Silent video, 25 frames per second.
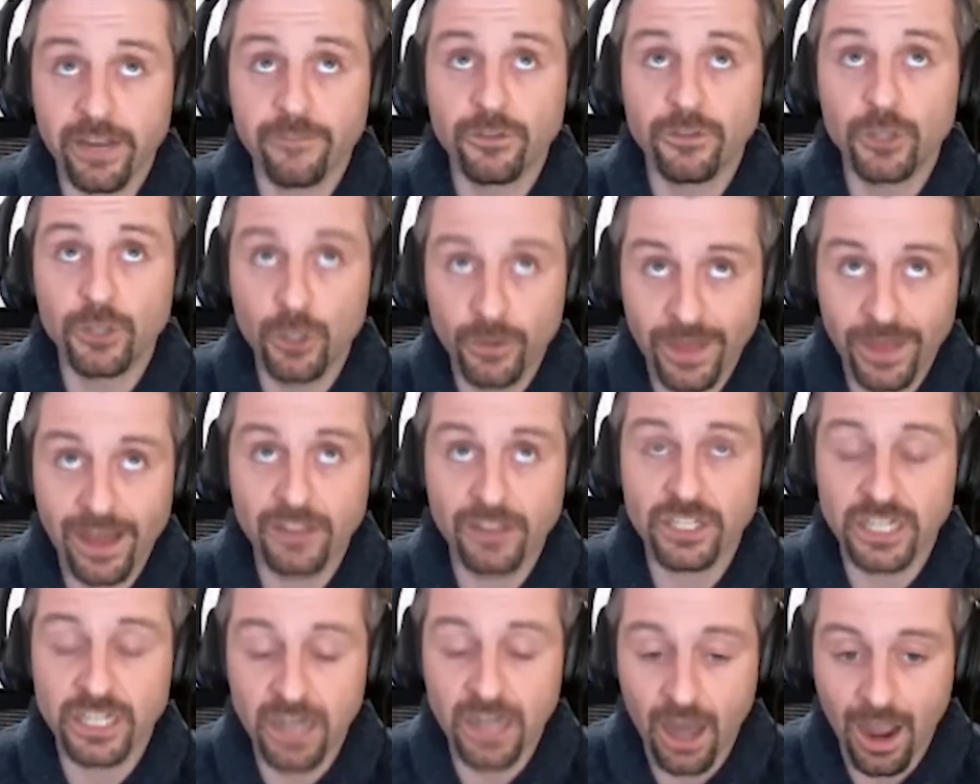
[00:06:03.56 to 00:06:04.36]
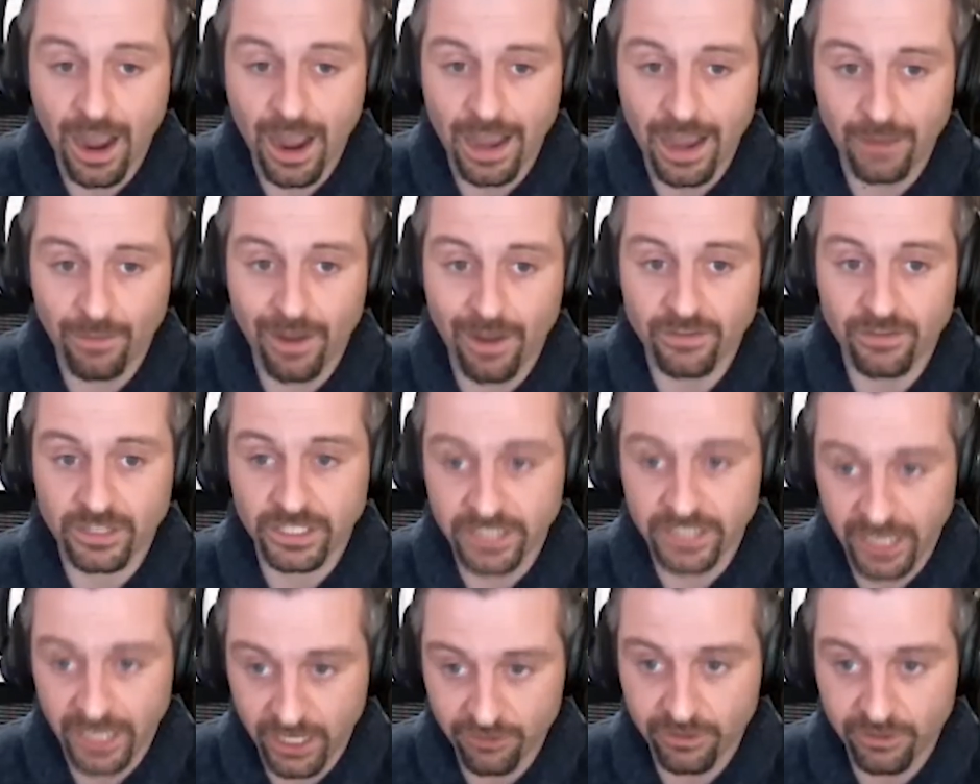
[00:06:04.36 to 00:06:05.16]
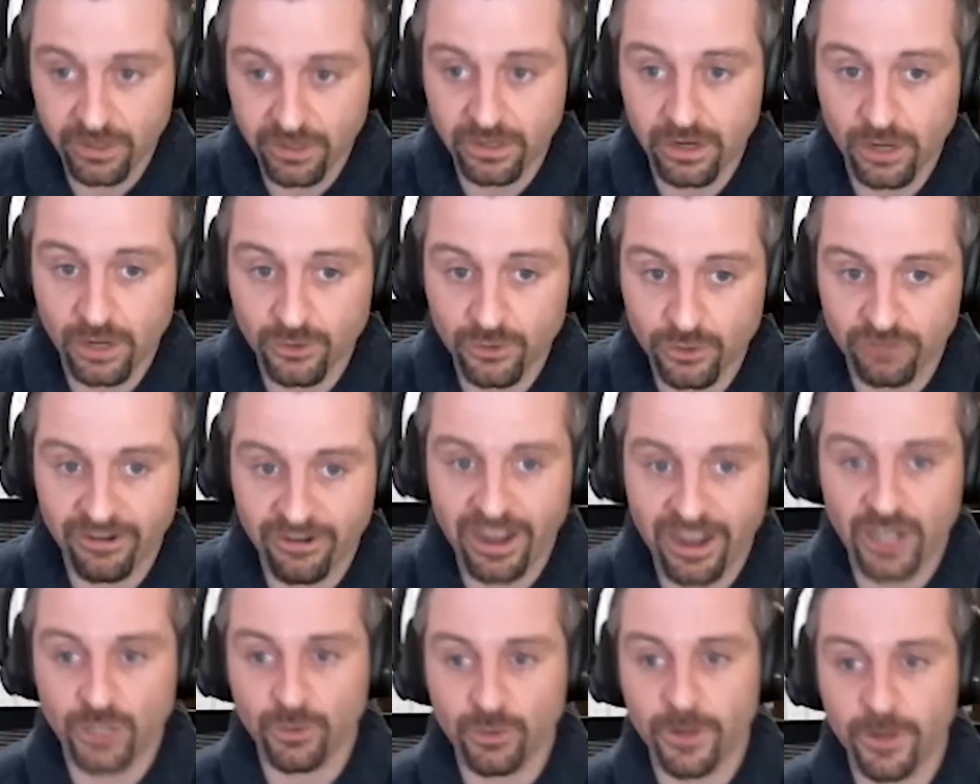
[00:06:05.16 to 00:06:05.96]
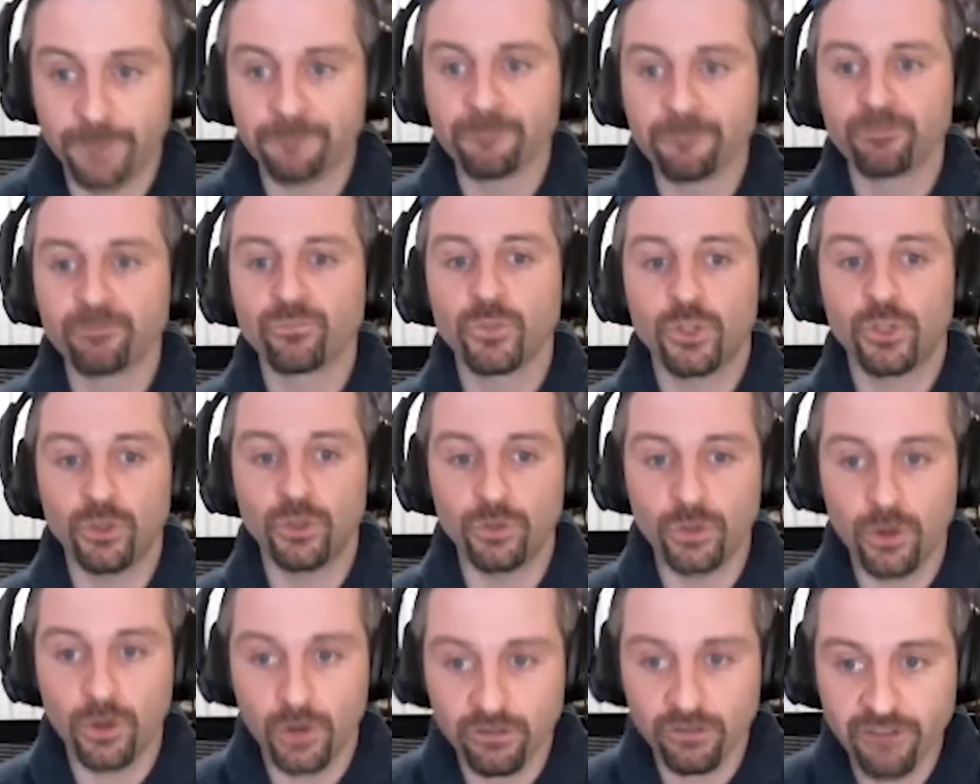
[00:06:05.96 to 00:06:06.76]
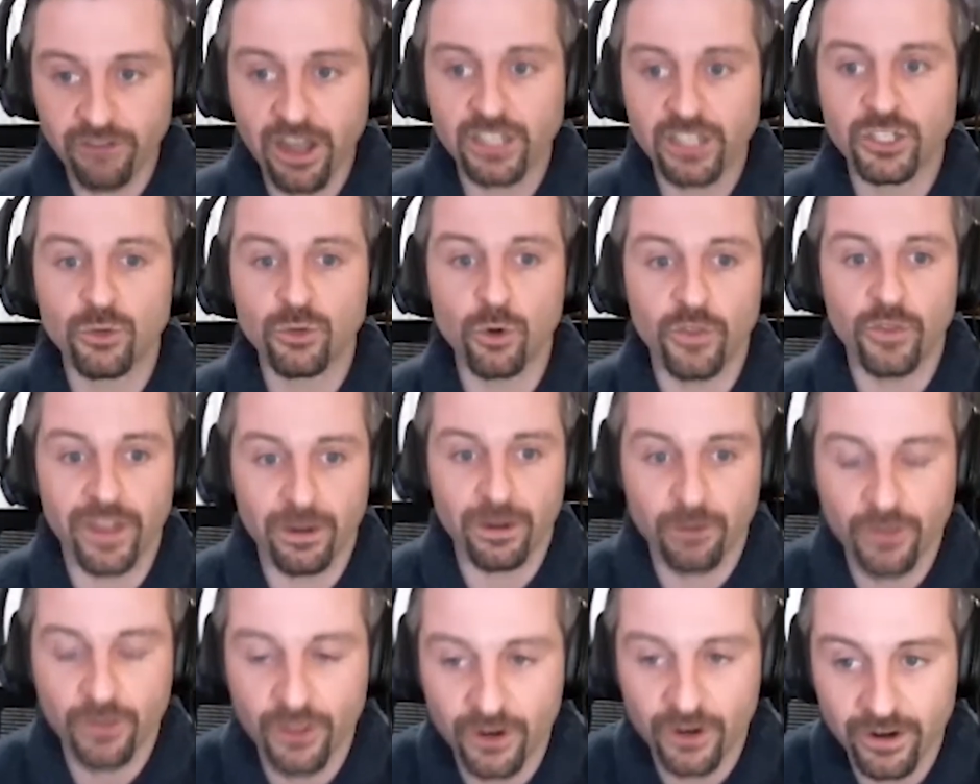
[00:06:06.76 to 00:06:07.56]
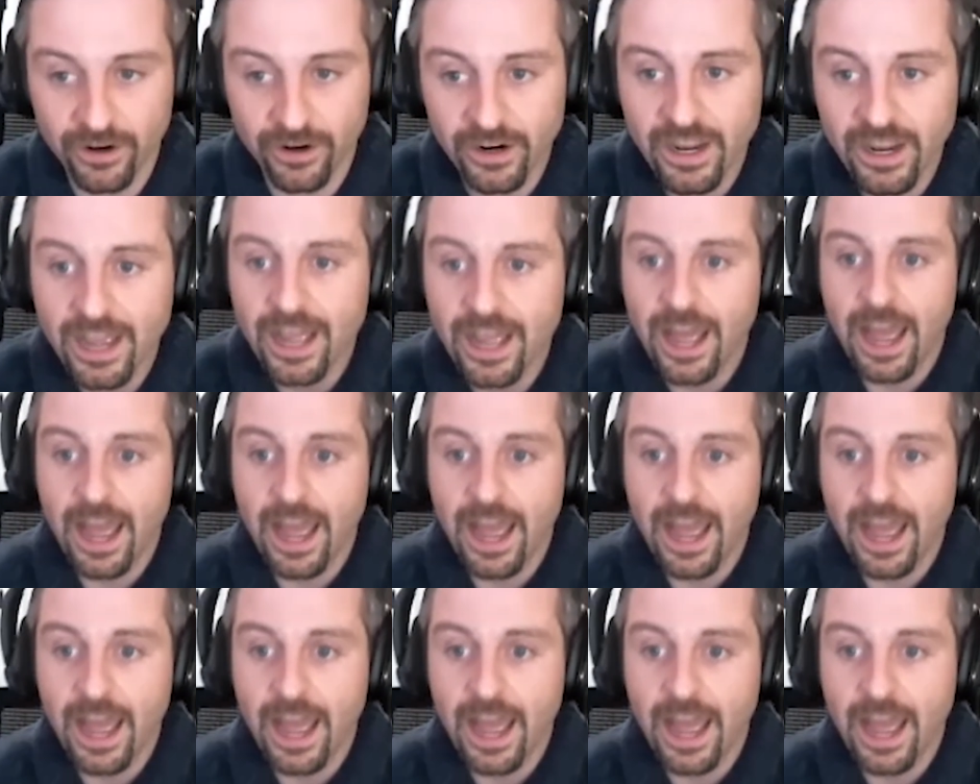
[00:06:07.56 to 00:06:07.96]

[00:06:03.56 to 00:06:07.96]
2009, when I was a senior and undergraduate, to go to grad school there with her.